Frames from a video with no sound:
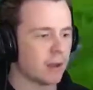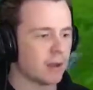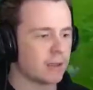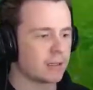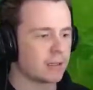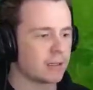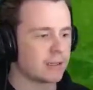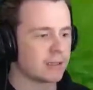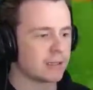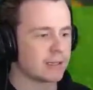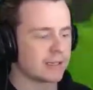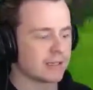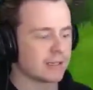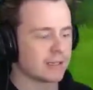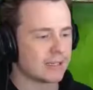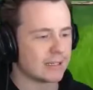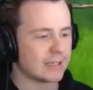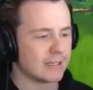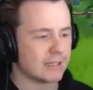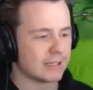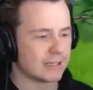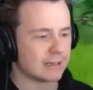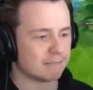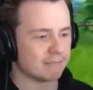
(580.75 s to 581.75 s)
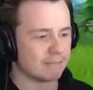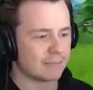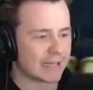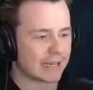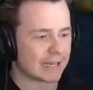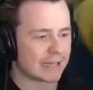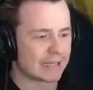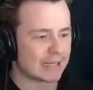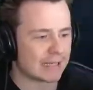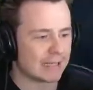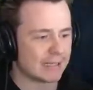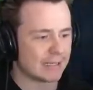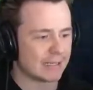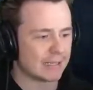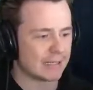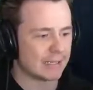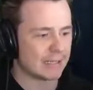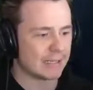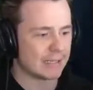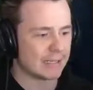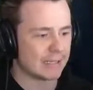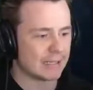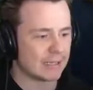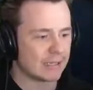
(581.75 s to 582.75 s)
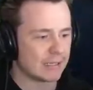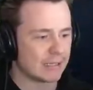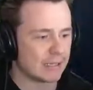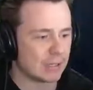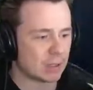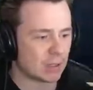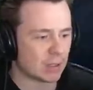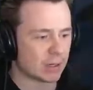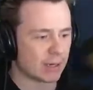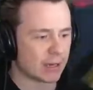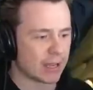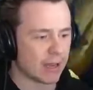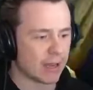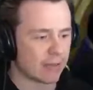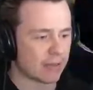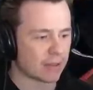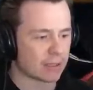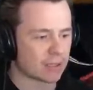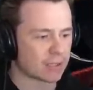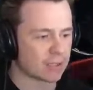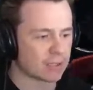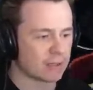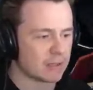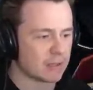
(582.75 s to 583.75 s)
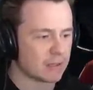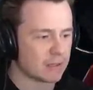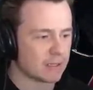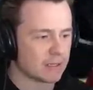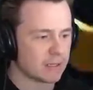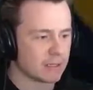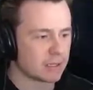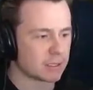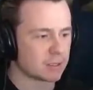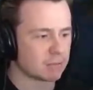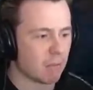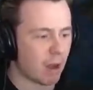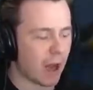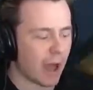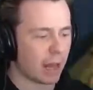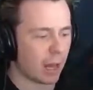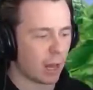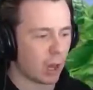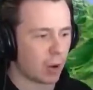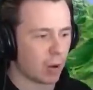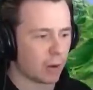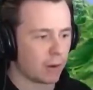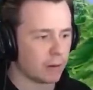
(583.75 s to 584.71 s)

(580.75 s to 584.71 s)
All right, you dumb mech. You think you're going to get this? This is my loot.